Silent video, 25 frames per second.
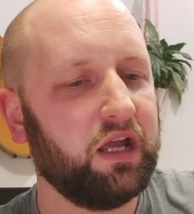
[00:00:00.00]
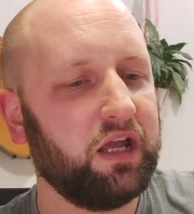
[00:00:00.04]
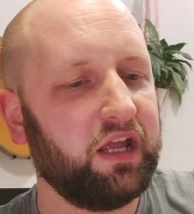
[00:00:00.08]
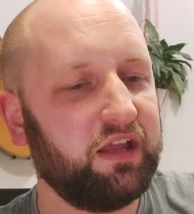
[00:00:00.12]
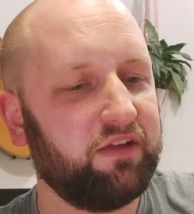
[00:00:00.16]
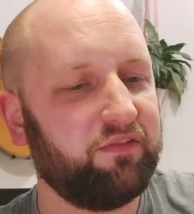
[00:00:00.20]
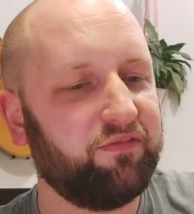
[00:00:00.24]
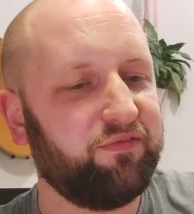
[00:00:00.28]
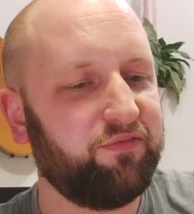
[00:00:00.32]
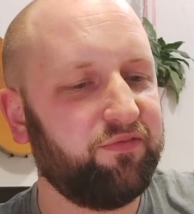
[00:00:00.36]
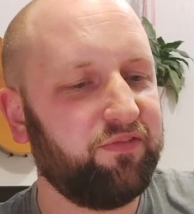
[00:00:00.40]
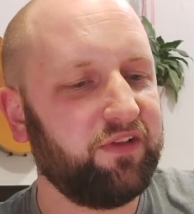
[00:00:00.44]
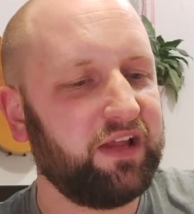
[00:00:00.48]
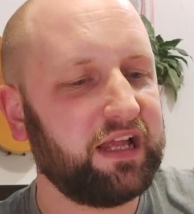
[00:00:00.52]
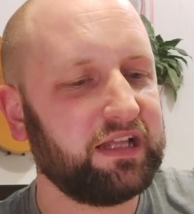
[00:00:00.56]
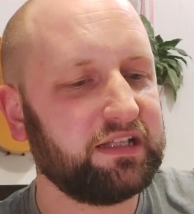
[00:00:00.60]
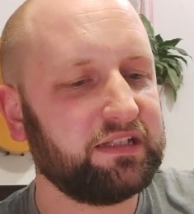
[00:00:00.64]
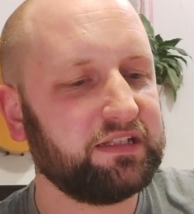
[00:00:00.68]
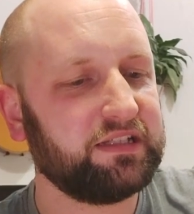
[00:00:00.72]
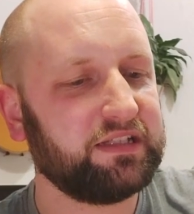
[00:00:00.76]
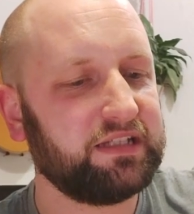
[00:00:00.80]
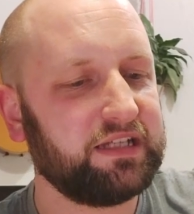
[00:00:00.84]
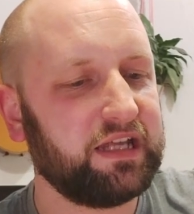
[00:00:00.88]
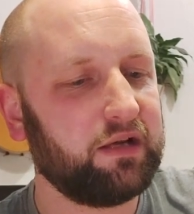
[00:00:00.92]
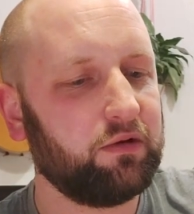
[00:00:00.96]
It
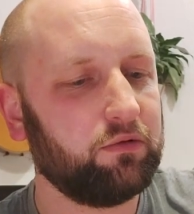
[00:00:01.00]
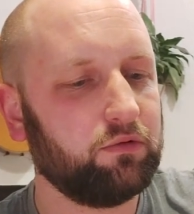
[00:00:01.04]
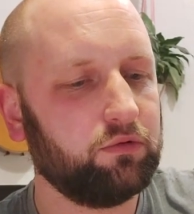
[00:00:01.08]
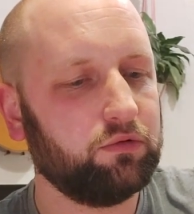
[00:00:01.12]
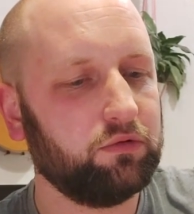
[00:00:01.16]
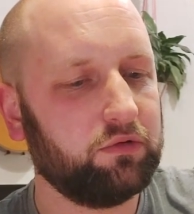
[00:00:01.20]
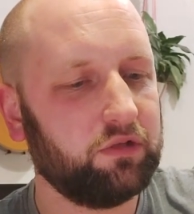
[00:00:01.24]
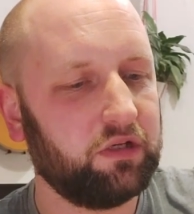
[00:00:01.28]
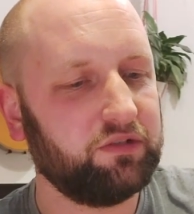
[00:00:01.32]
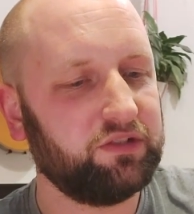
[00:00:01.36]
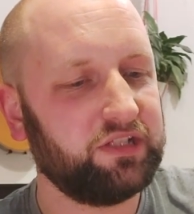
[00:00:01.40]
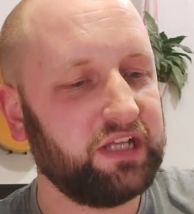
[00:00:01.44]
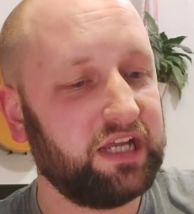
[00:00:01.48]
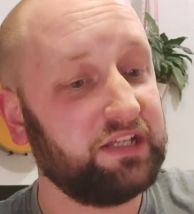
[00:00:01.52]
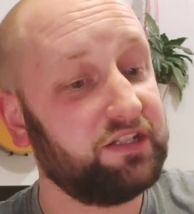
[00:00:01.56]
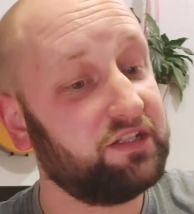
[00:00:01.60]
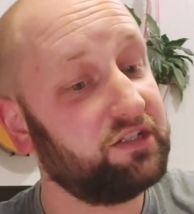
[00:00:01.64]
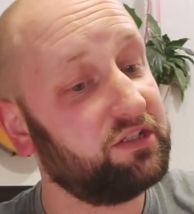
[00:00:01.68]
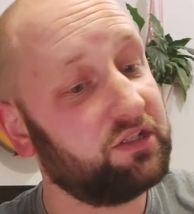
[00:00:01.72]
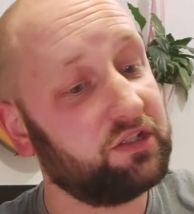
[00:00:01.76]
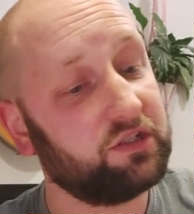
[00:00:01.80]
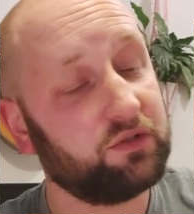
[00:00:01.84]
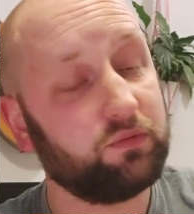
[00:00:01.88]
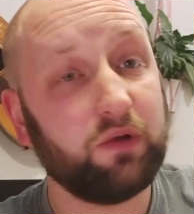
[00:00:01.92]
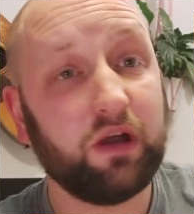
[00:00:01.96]
flattens down all those
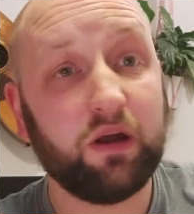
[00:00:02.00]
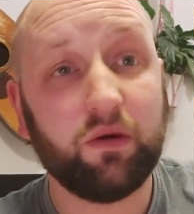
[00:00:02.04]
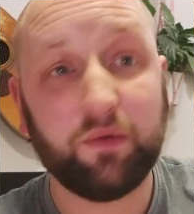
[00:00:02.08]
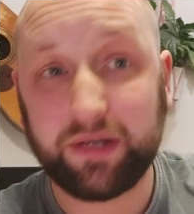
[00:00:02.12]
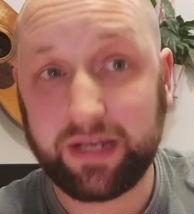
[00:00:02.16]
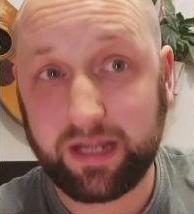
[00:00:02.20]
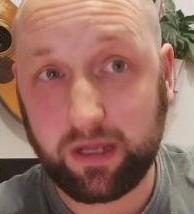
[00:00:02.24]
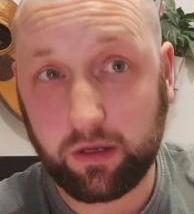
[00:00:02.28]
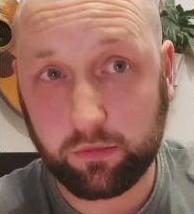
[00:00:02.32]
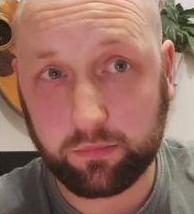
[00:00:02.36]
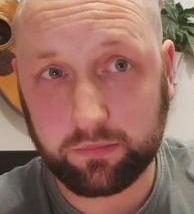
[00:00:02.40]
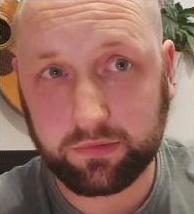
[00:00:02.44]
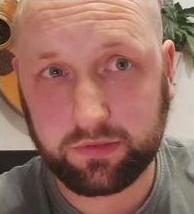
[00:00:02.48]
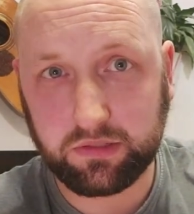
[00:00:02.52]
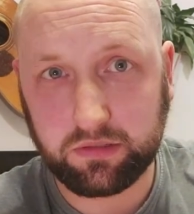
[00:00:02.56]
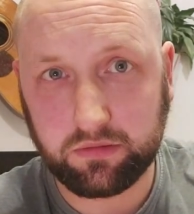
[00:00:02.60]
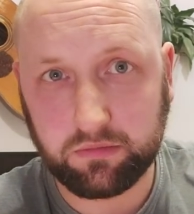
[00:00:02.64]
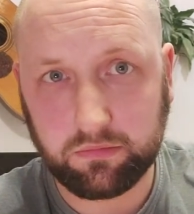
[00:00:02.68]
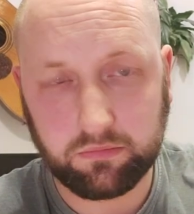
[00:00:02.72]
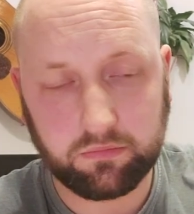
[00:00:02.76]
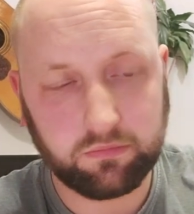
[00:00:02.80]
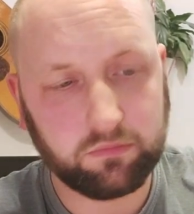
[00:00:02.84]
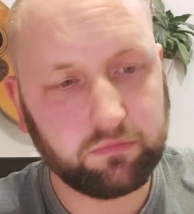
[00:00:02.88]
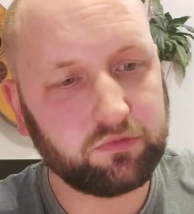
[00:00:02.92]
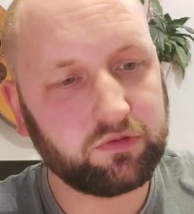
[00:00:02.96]
edges as well and helps
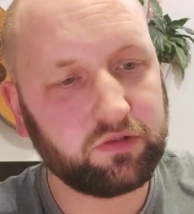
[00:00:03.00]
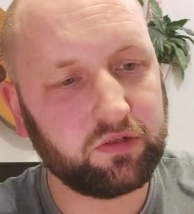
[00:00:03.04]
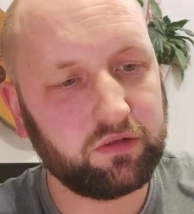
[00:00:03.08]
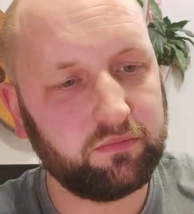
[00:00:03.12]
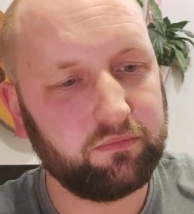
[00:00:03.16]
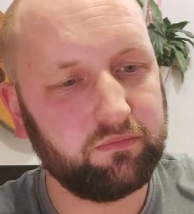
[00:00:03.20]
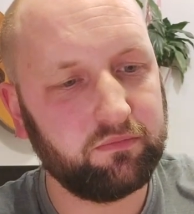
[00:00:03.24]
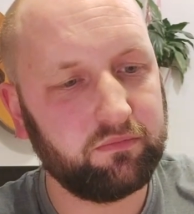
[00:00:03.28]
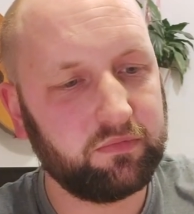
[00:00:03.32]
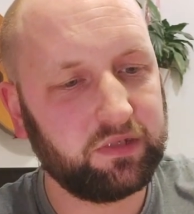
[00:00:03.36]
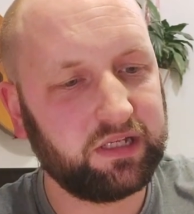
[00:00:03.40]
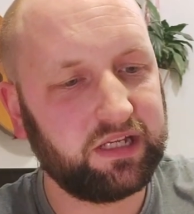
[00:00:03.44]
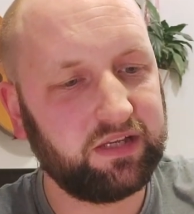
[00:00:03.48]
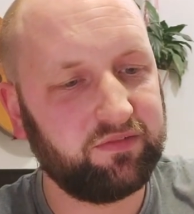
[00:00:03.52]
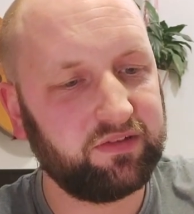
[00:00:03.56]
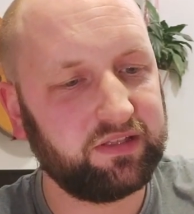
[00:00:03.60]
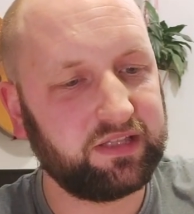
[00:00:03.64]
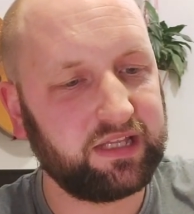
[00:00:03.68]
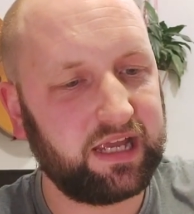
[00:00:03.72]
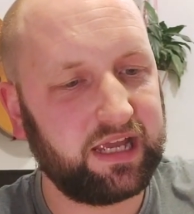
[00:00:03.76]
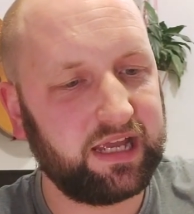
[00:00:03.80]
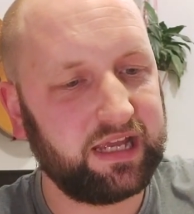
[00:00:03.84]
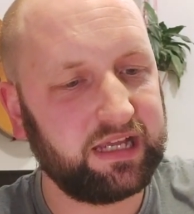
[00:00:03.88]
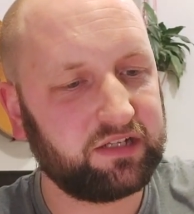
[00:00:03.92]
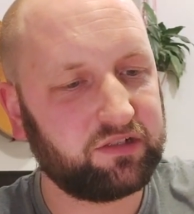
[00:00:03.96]
you to give it
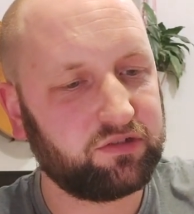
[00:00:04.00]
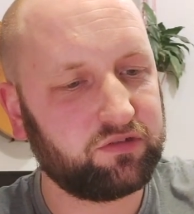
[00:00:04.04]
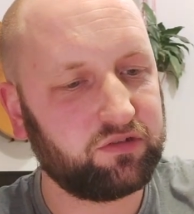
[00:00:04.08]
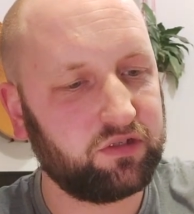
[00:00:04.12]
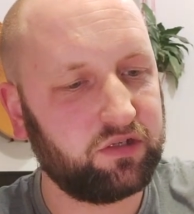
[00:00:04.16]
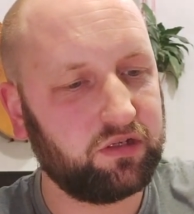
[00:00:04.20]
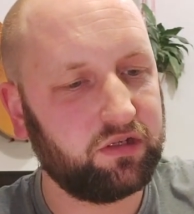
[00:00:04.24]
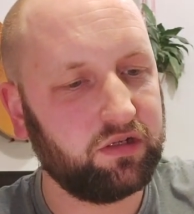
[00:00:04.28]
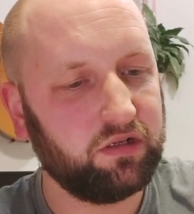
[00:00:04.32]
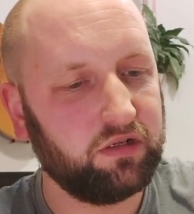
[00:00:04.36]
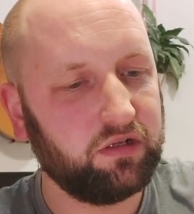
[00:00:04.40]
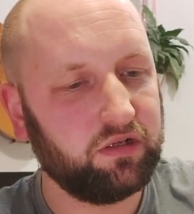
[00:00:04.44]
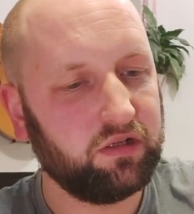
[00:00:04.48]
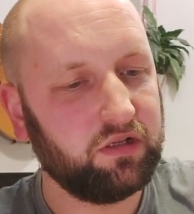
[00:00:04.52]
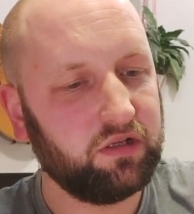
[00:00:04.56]
that extra